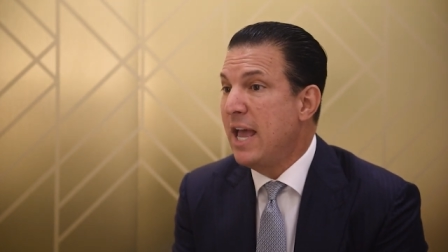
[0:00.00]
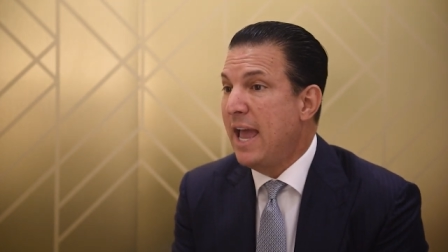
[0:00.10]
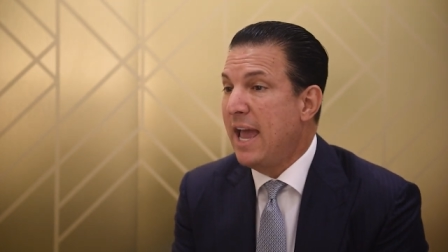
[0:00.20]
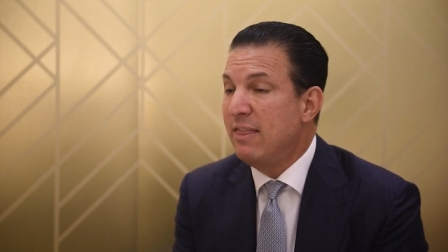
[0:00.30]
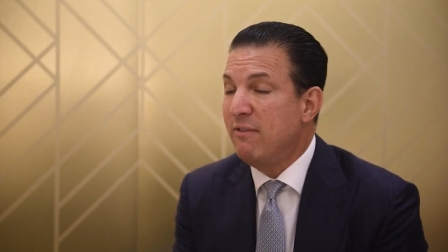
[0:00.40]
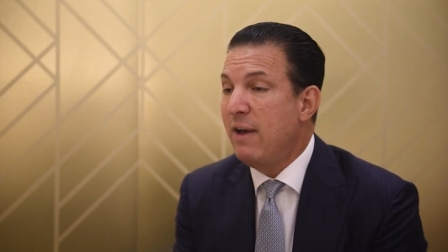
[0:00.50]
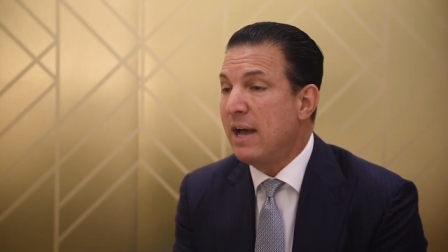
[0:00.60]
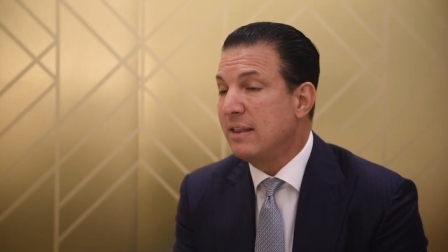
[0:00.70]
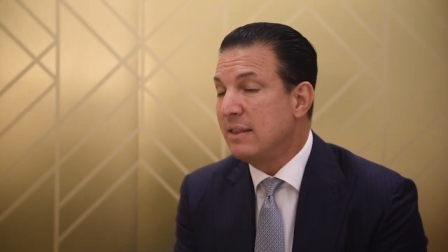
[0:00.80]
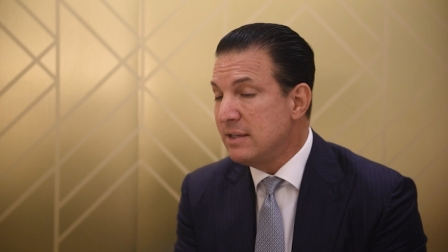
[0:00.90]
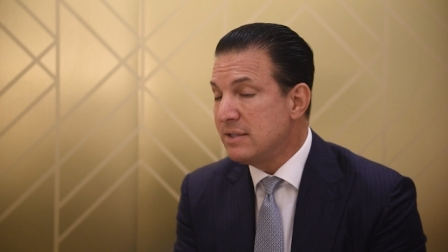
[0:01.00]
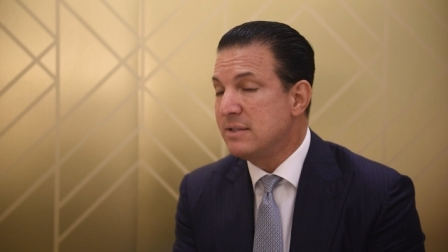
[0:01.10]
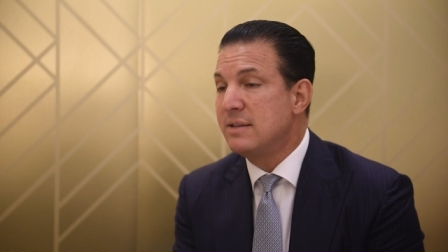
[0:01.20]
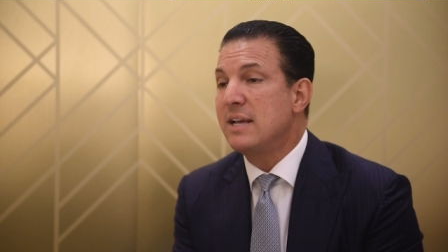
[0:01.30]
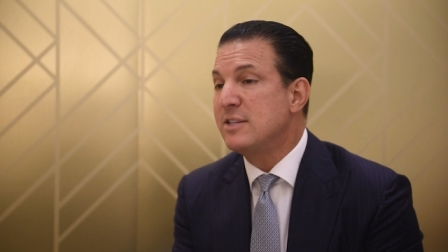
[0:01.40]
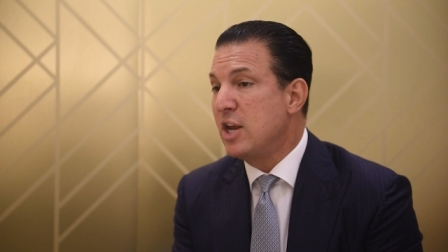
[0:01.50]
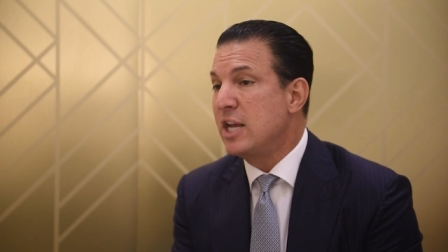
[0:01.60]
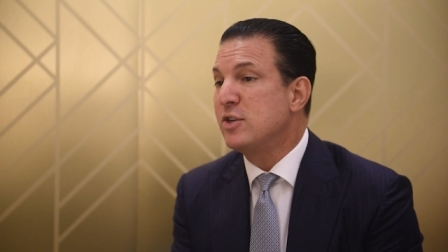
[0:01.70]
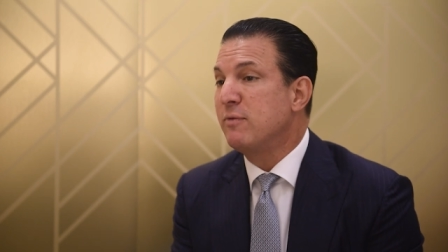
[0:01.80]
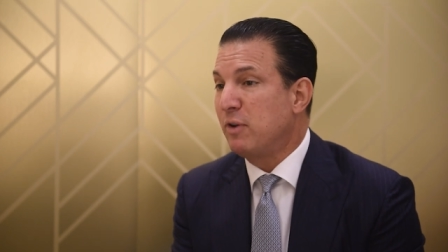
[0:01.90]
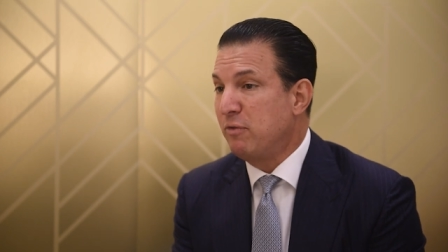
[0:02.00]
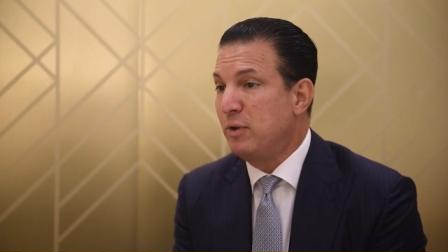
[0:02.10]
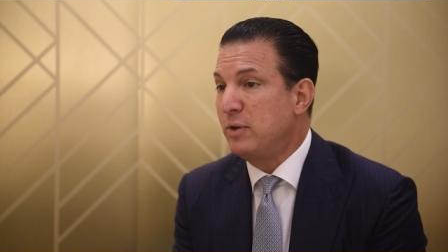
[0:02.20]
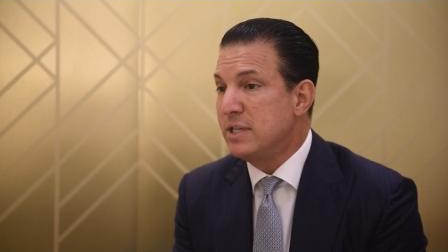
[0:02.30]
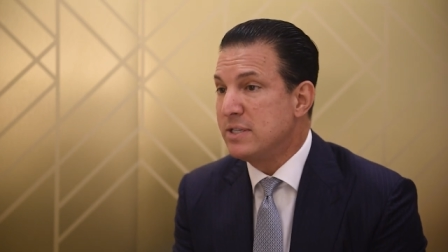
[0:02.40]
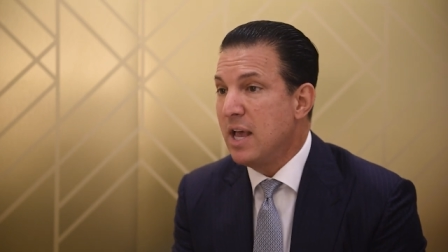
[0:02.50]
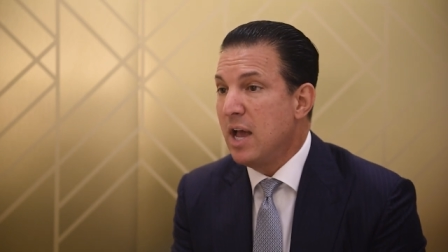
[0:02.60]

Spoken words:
and the fact that this is a destination for foodies.